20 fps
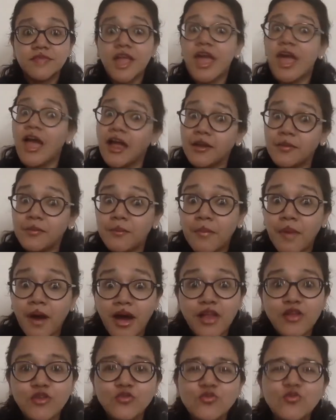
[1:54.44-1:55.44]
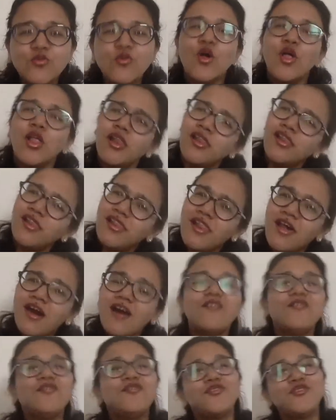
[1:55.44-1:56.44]
And Maloo
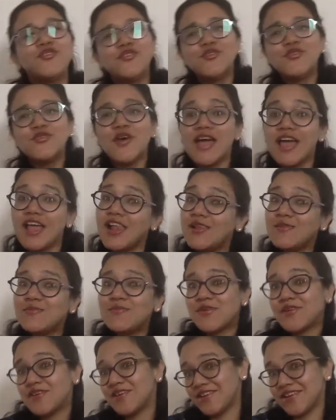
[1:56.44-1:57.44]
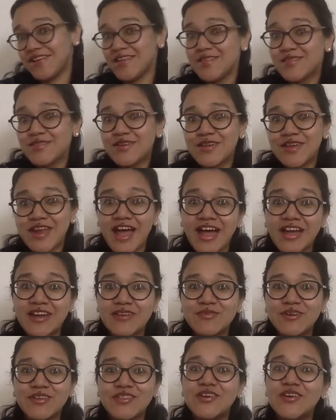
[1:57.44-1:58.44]
loved to help his
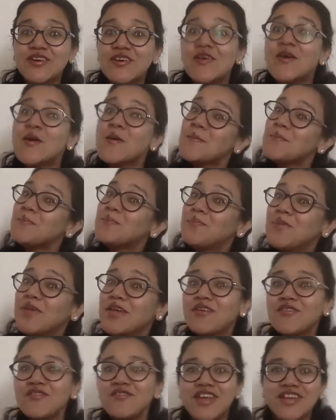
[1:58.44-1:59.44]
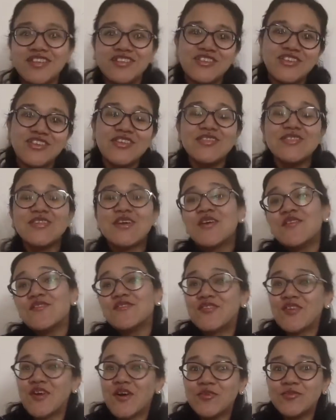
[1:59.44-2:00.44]
grandmother pick veggies
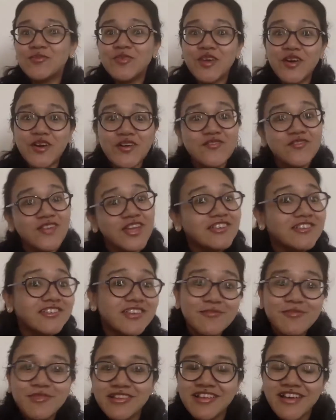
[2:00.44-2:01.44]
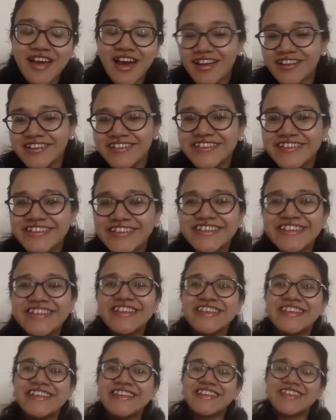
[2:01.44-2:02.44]
from the vegetable garden.
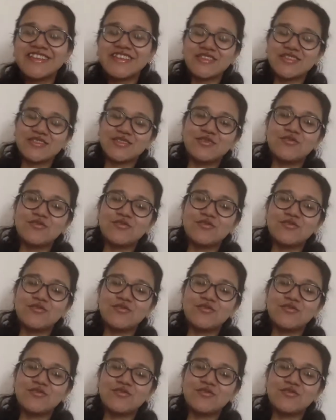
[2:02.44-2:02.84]
So